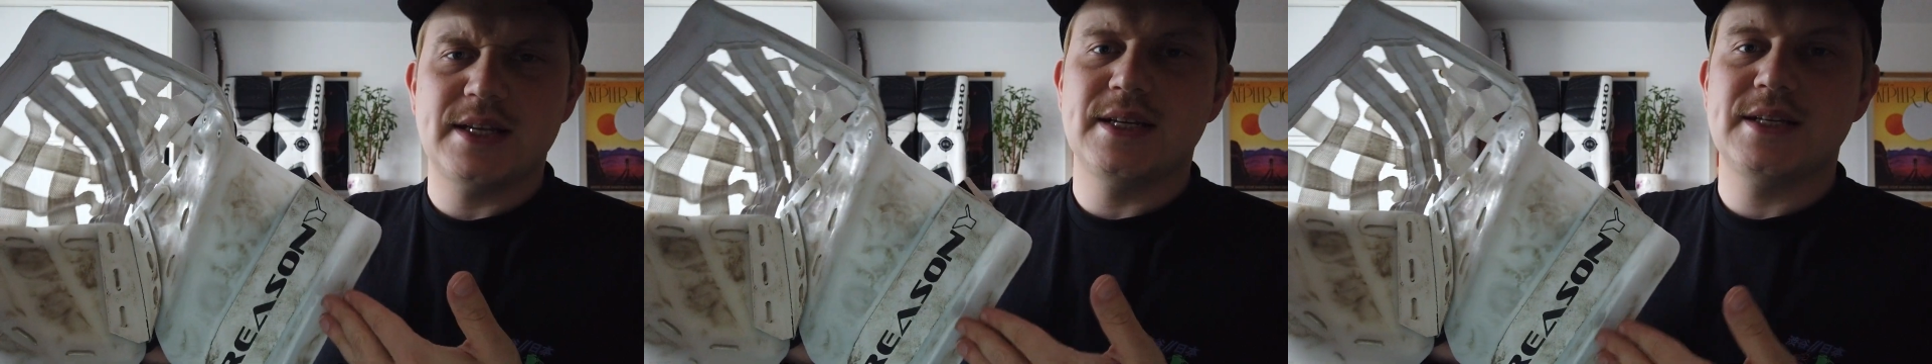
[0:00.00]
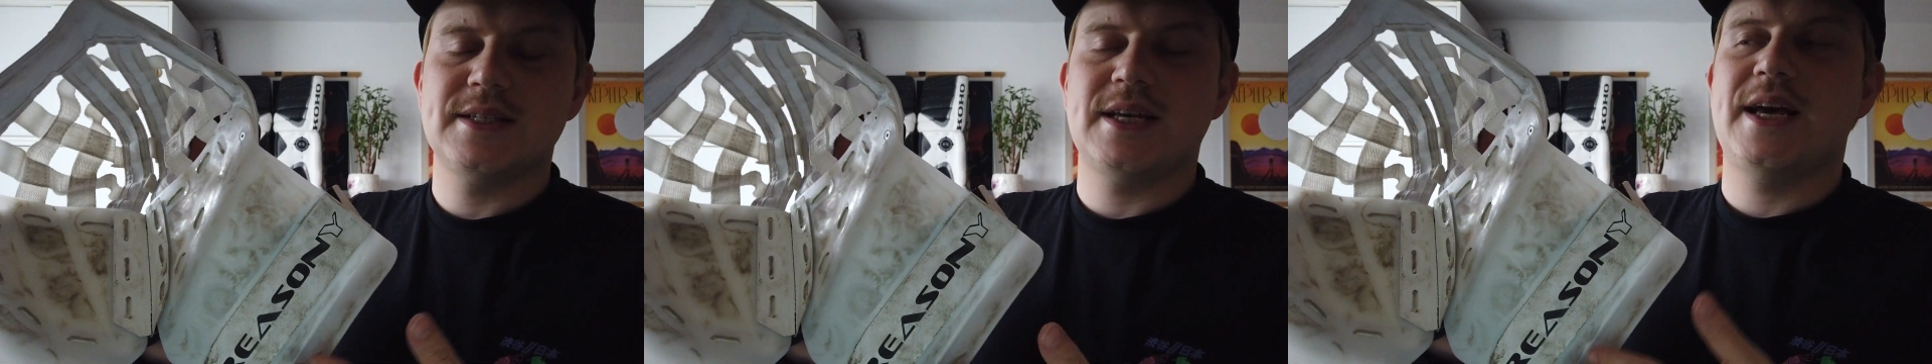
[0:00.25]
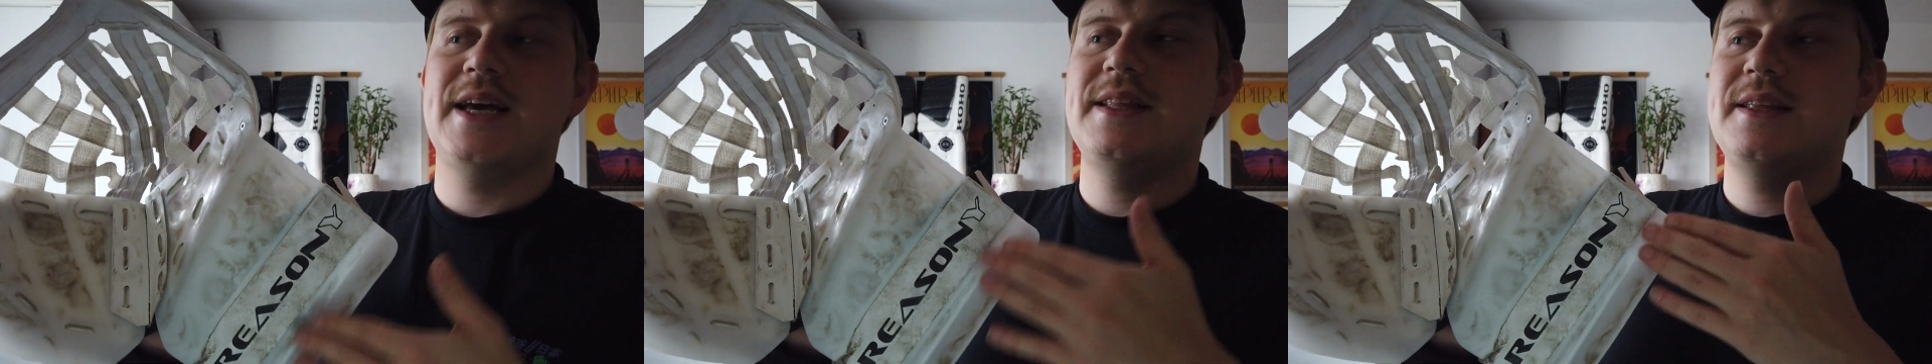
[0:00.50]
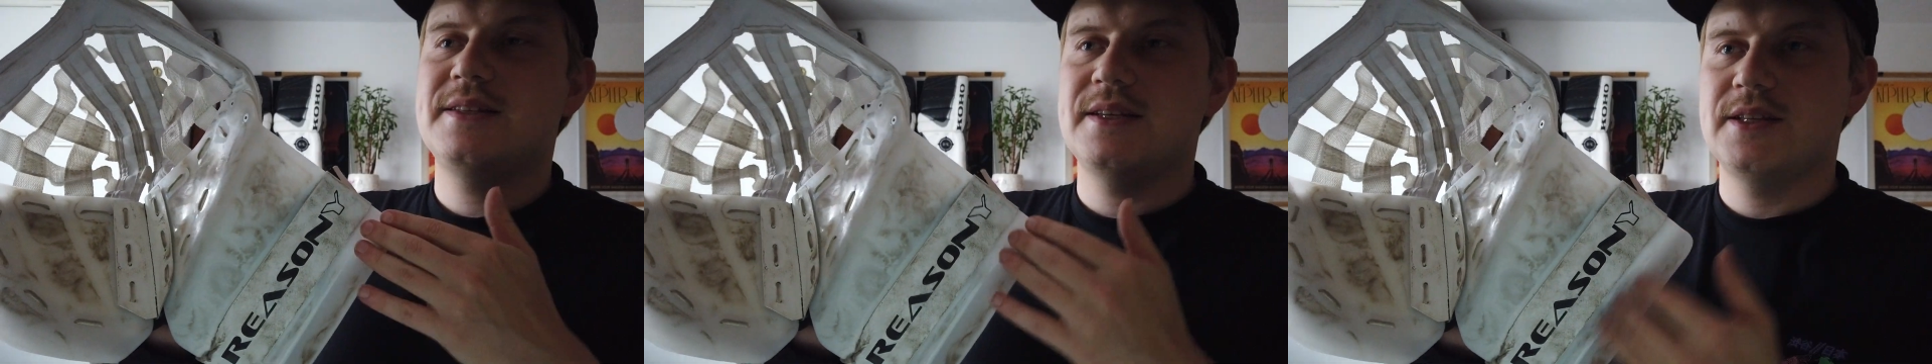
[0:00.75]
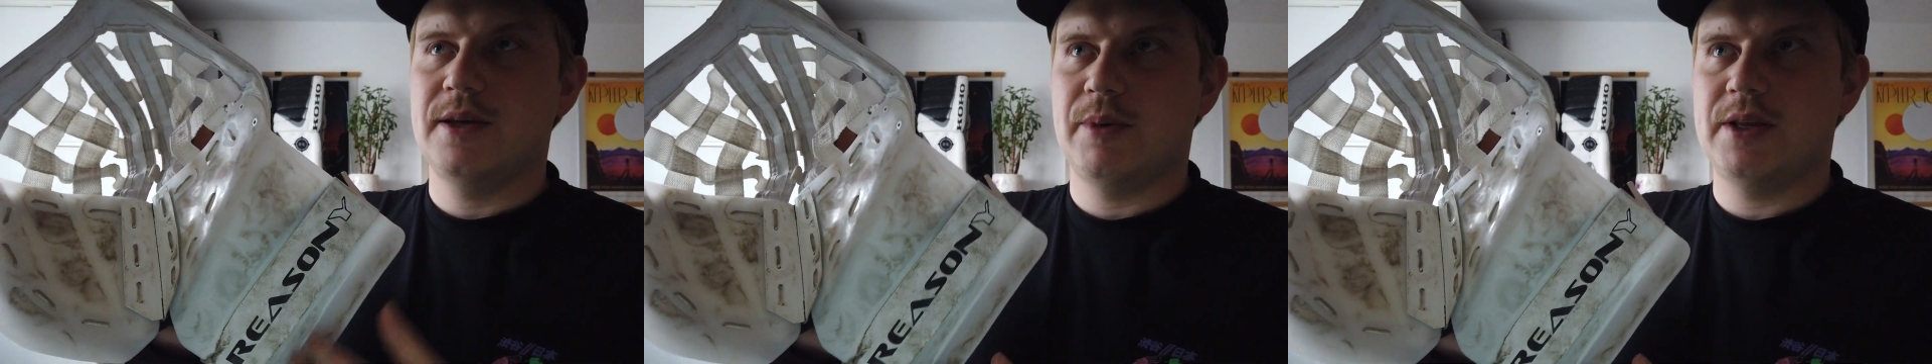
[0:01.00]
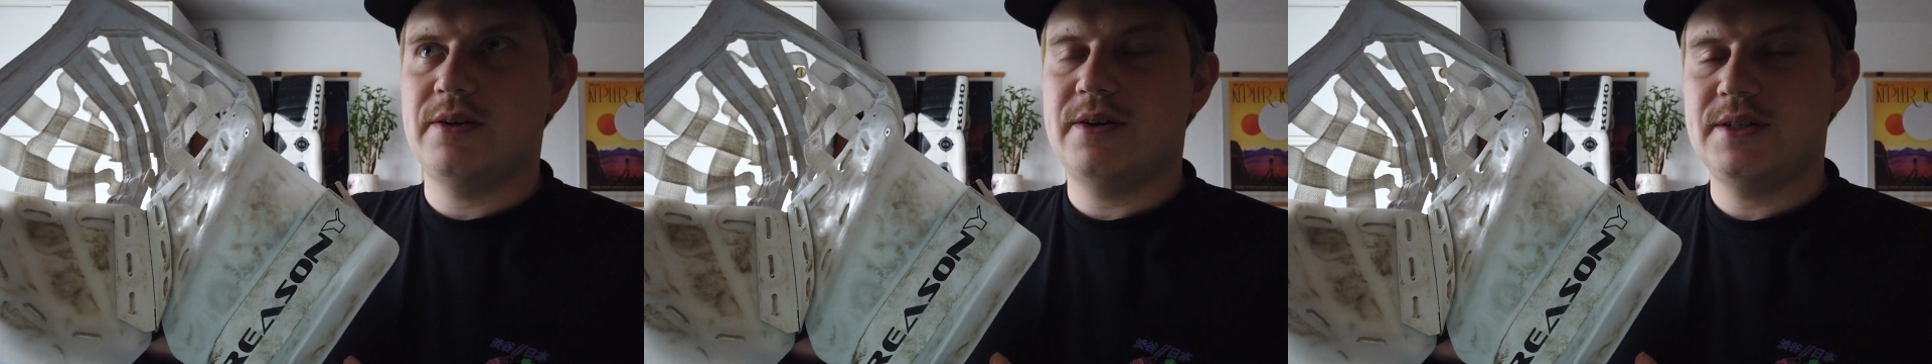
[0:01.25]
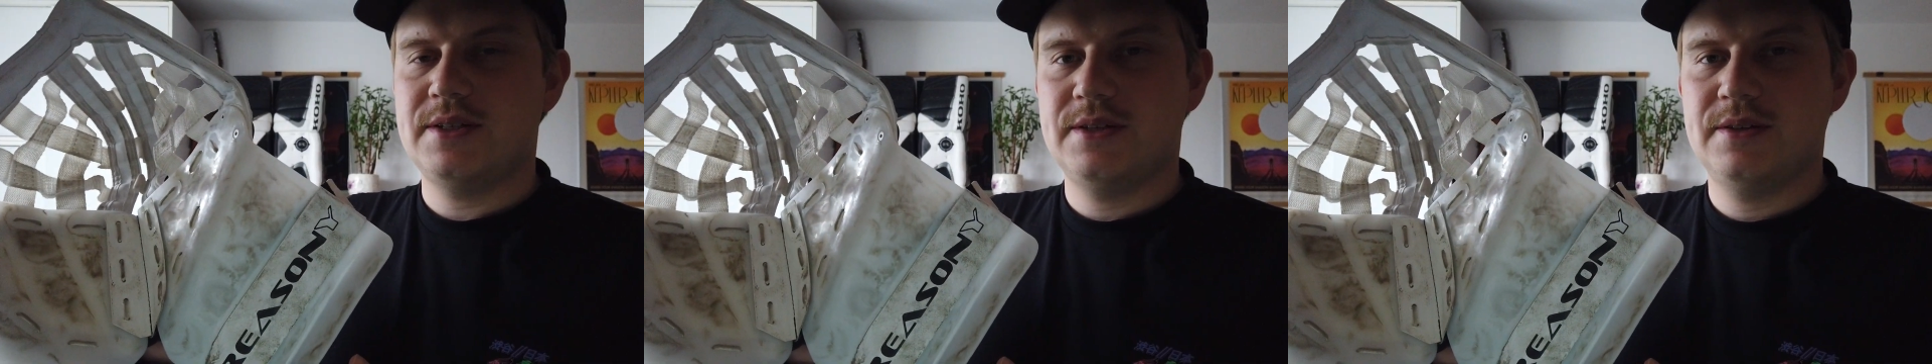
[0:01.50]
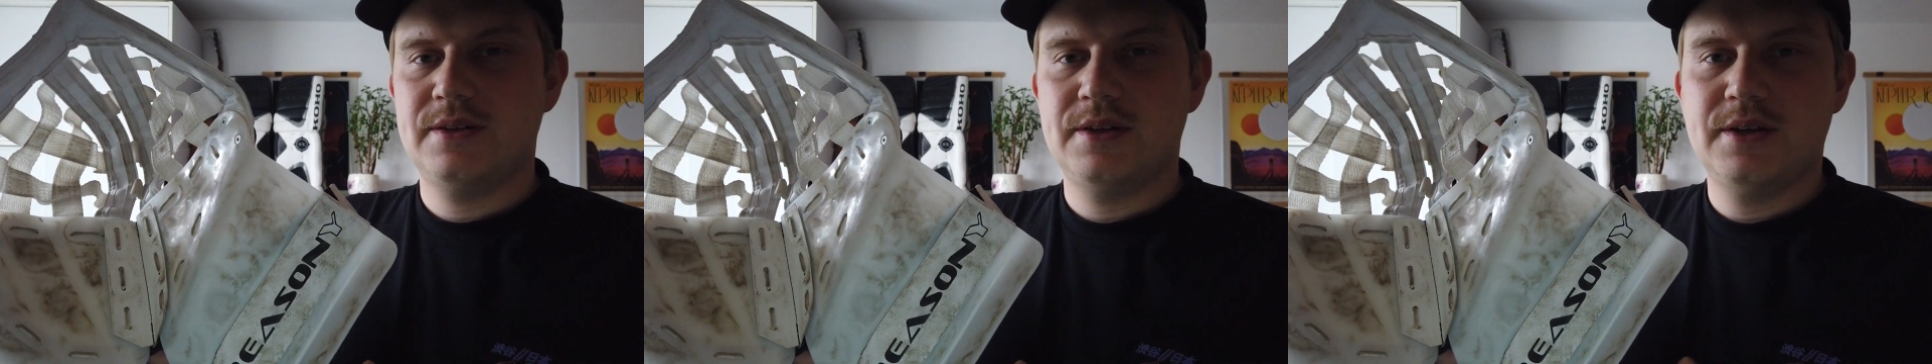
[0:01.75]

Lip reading: it is 18 centimeters,